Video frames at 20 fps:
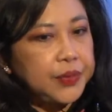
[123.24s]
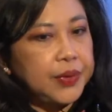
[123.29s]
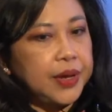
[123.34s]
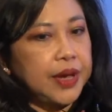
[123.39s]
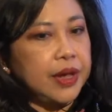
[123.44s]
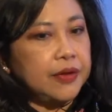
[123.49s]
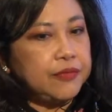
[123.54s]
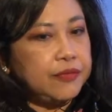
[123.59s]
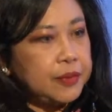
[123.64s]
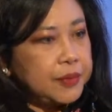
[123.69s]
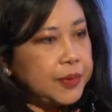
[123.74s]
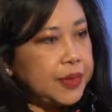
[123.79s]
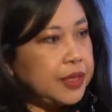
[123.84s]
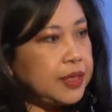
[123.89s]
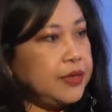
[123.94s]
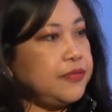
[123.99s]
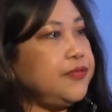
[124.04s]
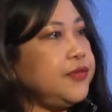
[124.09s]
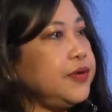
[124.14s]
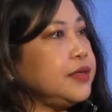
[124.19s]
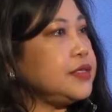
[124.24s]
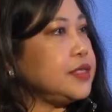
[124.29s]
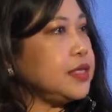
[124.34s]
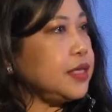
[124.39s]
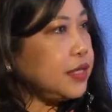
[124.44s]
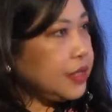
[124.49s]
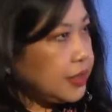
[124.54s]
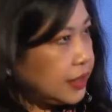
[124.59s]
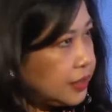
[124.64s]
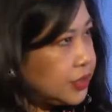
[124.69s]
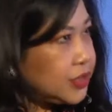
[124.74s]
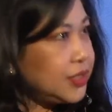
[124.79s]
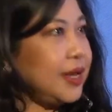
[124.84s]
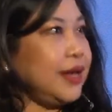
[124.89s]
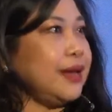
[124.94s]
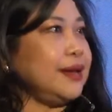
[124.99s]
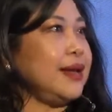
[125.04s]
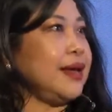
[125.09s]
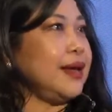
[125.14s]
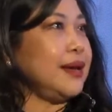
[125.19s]
where everybody feels engaged
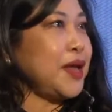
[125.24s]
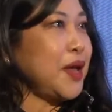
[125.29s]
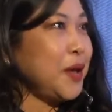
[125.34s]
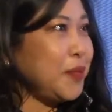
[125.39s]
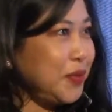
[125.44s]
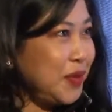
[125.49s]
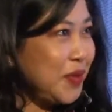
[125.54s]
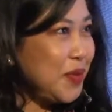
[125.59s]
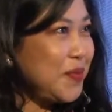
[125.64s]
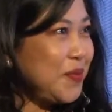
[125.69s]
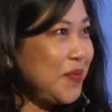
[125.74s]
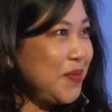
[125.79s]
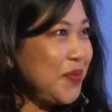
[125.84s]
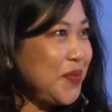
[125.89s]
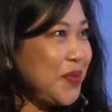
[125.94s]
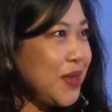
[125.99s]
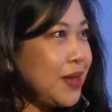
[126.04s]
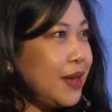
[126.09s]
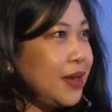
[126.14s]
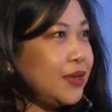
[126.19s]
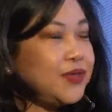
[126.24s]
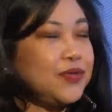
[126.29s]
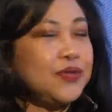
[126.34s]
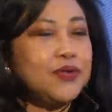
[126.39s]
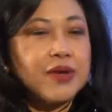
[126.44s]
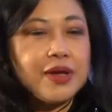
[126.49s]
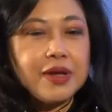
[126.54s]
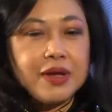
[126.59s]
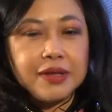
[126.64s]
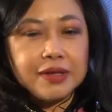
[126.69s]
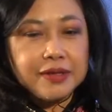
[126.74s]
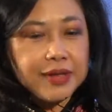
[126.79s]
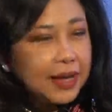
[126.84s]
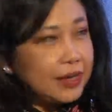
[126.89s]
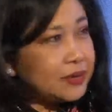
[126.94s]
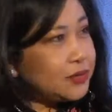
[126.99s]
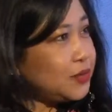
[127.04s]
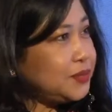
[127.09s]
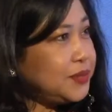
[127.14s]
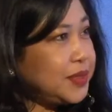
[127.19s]
and happy? So
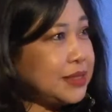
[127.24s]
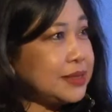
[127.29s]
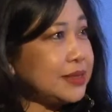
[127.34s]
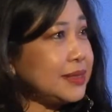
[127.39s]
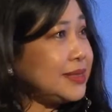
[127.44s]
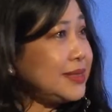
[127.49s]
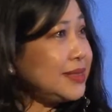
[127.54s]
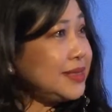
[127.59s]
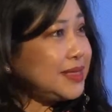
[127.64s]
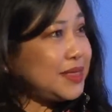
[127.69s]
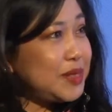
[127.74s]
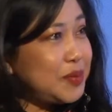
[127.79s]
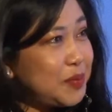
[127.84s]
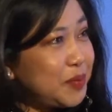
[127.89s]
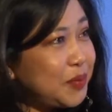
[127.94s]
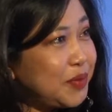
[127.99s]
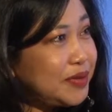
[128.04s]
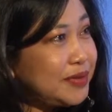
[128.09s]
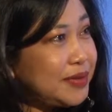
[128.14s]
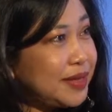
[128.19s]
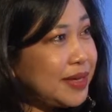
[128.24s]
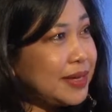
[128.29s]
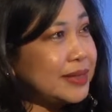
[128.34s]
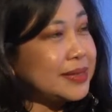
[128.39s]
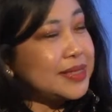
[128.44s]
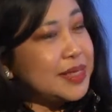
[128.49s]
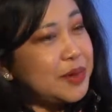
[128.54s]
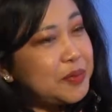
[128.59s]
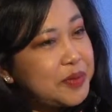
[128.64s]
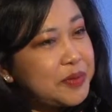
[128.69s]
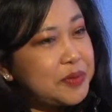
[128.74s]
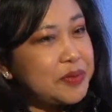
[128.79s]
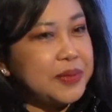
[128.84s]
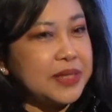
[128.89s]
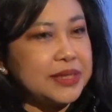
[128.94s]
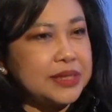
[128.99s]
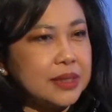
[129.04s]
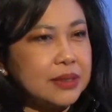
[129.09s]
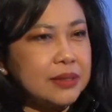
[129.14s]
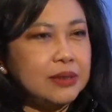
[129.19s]
that to me is a simple thing, and some people may
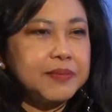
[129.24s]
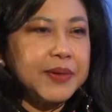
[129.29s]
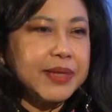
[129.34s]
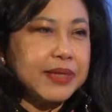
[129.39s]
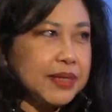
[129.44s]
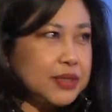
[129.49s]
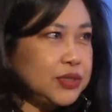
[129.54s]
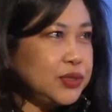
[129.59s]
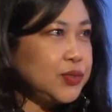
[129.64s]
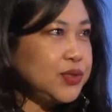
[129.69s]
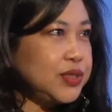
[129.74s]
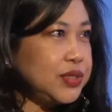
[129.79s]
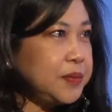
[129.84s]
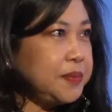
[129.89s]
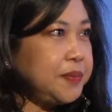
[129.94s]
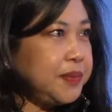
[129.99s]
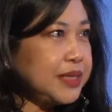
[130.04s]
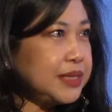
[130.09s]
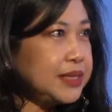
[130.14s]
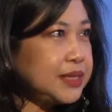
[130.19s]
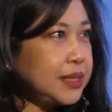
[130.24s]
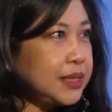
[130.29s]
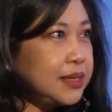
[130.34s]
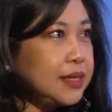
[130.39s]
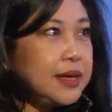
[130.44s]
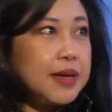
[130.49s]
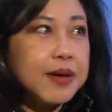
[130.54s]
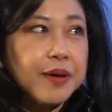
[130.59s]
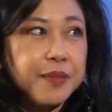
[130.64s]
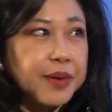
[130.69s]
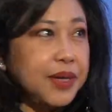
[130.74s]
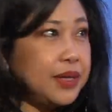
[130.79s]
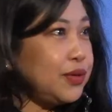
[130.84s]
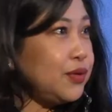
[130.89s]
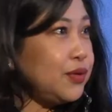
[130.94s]
say, oh, but that's too simplistic. But